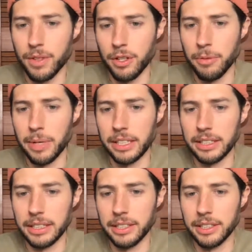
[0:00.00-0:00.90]

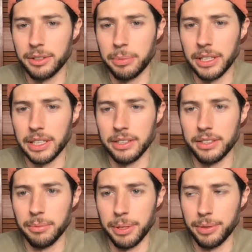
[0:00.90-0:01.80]
humanity to experience
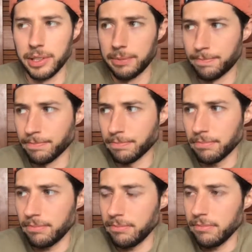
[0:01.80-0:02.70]
and be with.
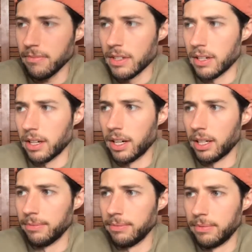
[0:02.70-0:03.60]

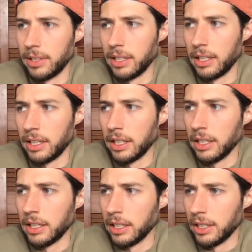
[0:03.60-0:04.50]
So
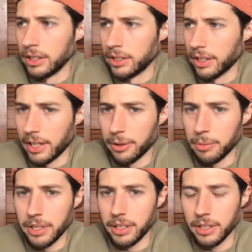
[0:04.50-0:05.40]
yeah, that would
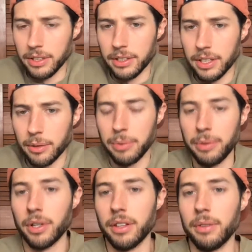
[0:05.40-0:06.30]
be
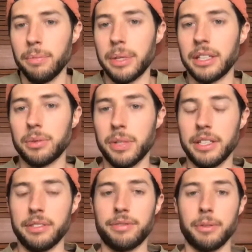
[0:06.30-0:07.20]
one of the biggest
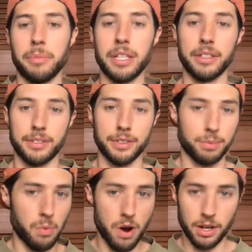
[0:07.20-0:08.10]
ways for me, is
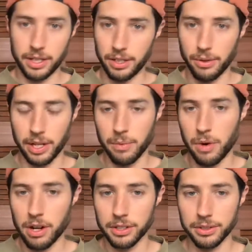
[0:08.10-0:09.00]
just going on
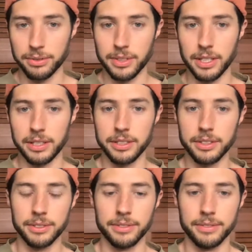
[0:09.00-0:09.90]
walks or
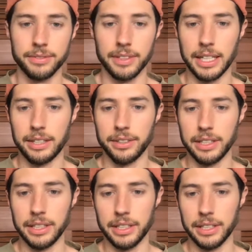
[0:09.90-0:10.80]
runs out
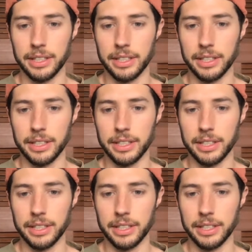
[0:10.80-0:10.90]
in